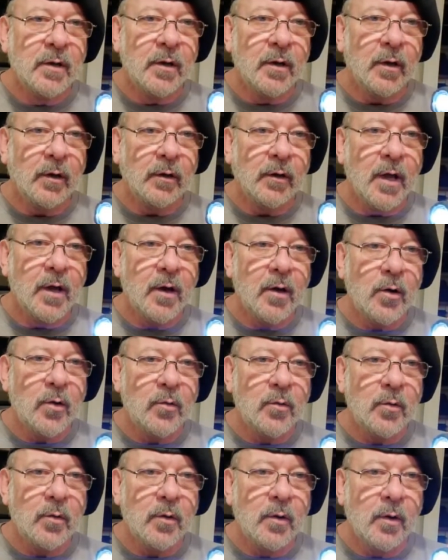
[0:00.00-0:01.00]

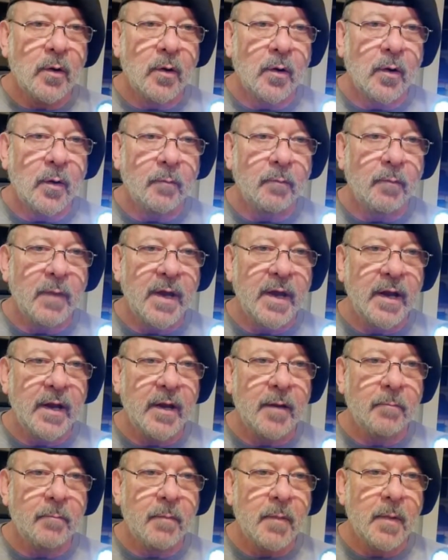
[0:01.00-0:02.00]
low,
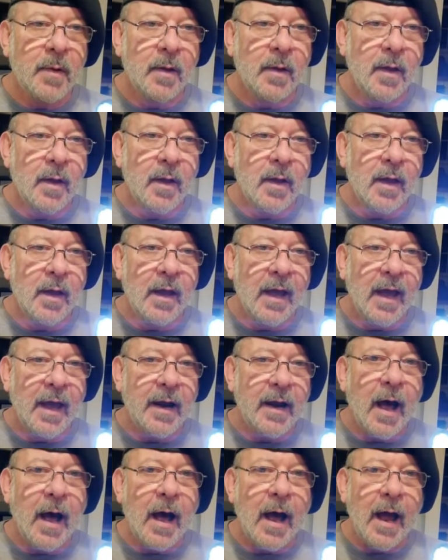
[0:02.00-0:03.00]
medium, and
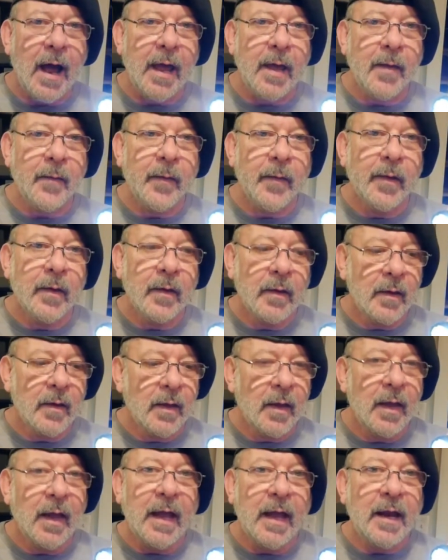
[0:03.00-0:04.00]
high.
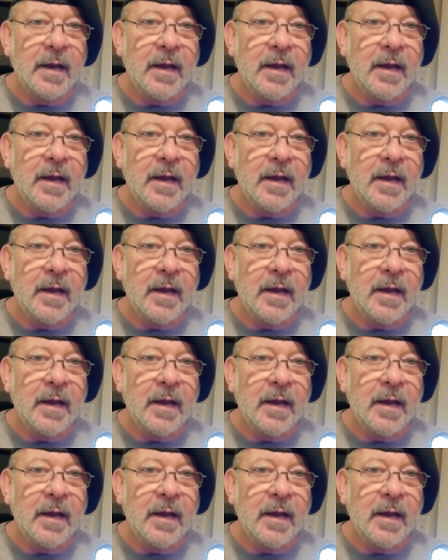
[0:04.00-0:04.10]
And it